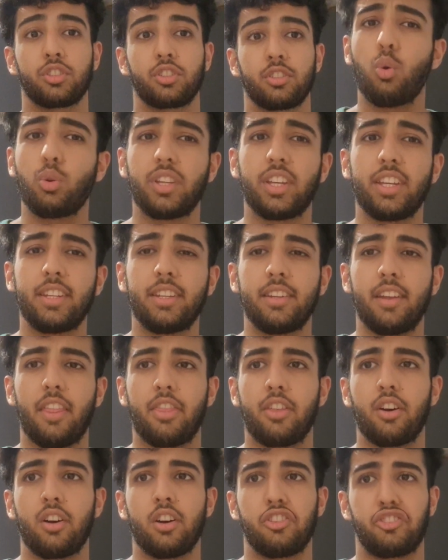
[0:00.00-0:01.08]
Holding
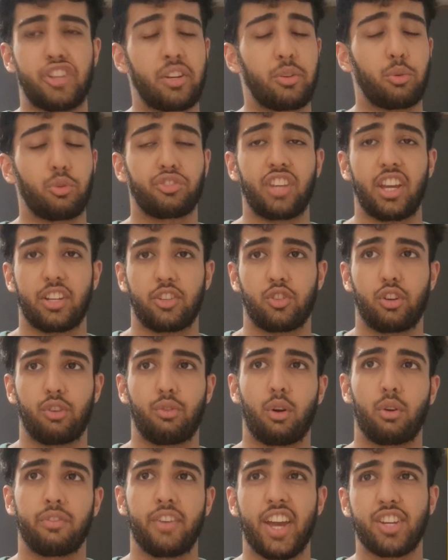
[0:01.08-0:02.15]
the General Secretary
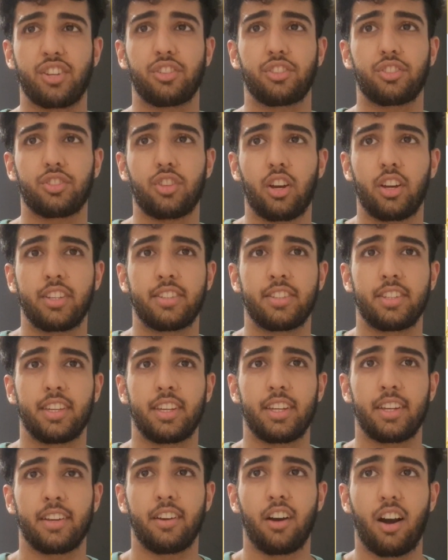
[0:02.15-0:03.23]
role of Asian
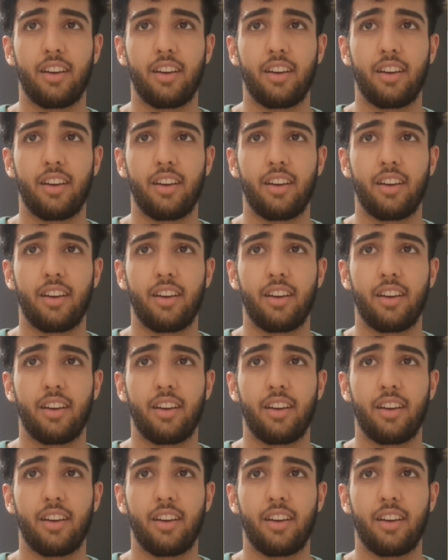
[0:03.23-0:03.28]
Society,